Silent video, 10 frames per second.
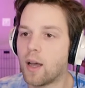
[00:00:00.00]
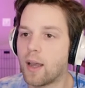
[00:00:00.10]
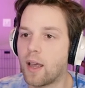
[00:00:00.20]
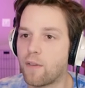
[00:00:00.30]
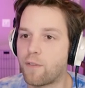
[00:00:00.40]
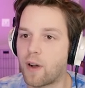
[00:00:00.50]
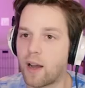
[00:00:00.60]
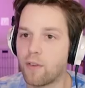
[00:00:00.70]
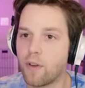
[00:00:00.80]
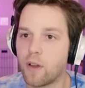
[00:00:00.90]
I had
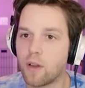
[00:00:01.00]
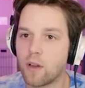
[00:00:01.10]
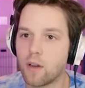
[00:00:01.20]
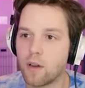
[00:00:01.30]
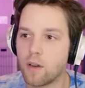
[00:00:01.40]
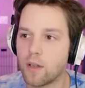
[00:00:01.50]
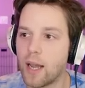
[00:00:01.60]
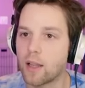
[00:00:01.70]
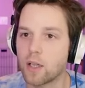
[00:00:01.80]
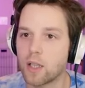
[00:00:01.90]
five.
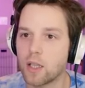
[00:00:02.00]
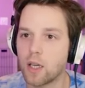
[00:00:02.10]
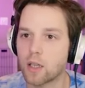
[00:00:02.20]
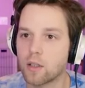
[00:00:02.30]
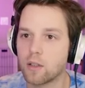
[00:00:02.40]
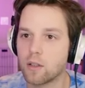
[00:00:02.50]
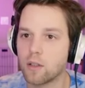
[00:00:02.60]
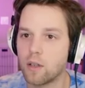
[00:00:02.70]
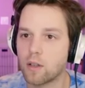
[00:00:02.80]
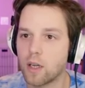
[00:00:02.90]
Yeah, look, look, look.
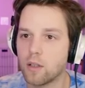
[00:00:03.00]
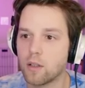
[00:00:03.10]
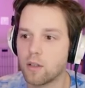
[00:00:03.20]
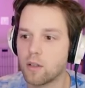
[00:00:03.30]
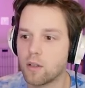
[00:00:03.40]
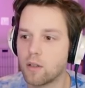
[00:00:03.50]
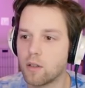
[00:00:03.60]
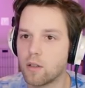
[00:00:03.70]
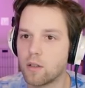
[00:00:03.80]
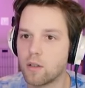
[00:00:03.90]
Okay.
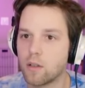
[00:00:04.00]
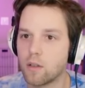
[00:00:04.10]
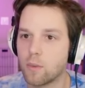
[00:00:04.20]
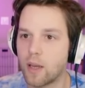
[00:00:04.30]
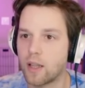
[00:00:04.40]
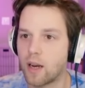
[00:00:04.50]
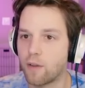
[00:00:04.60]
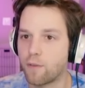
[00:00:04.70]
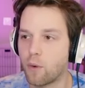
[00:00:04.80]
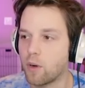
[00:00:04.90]
Wait, did I
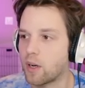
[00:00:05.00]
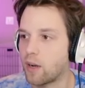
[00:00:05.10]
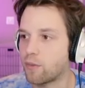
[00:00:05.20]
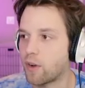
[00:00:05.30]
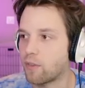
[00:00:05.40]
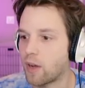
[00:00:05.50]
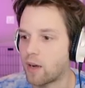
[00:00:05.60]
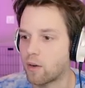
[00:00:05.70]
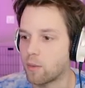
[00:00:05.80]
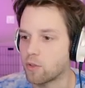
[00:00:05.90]
have four or did I have five?
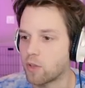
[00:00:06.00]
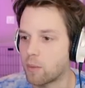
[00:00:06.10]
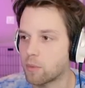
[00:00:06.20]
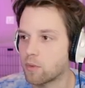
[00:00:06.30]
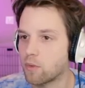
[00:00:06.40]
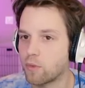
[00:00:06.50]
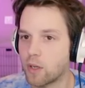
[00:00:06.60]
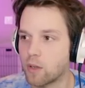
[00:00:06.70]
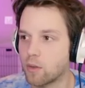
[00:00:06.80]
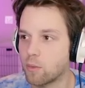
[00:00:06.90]
I don't know what just happened.
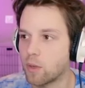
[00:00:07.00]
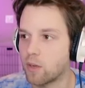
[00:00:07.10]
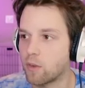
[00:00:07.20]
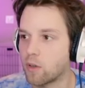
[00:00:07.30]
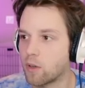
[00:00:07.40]
Freaking, whatever.